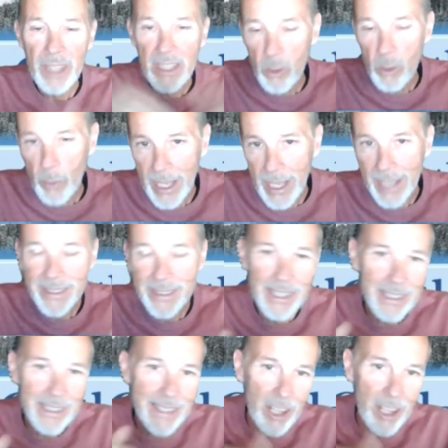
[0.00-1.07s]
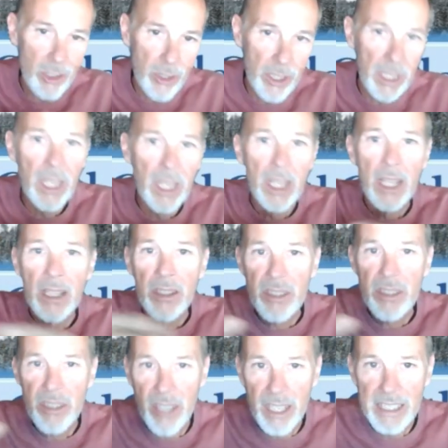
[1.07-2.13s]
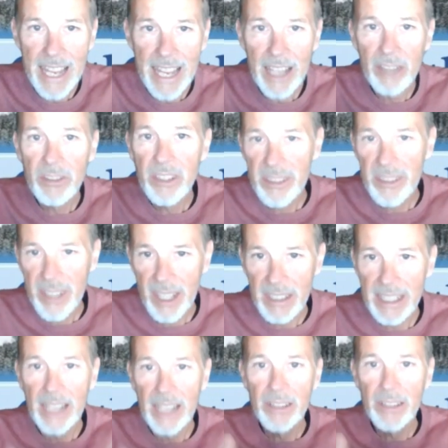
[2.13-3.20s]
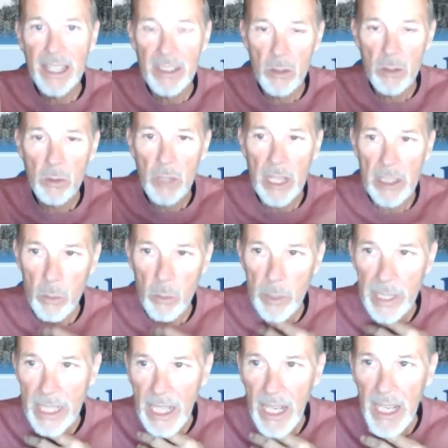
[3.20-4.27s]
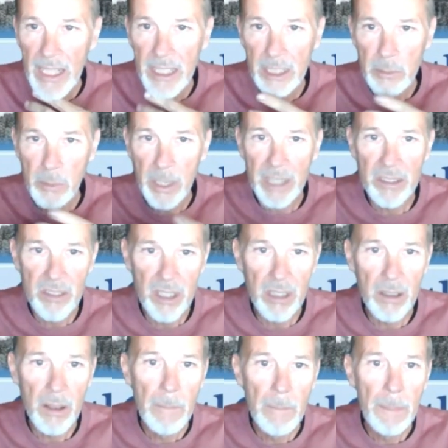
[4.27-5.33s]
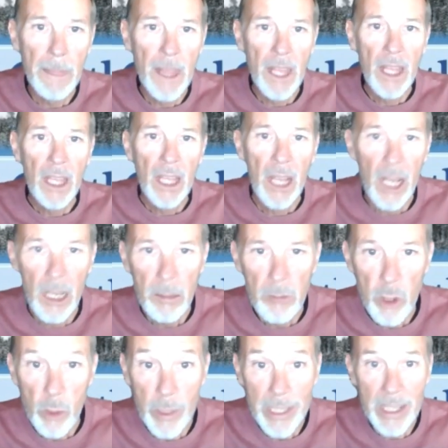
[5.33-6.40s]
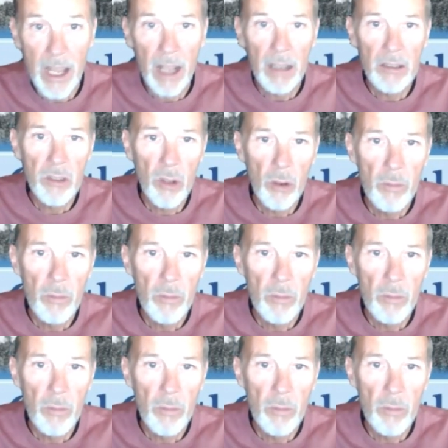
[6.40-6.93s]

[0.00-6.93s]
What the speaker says: That's the way I see it. It's actually sundown to sundown. That's the way God explains it to Enoch.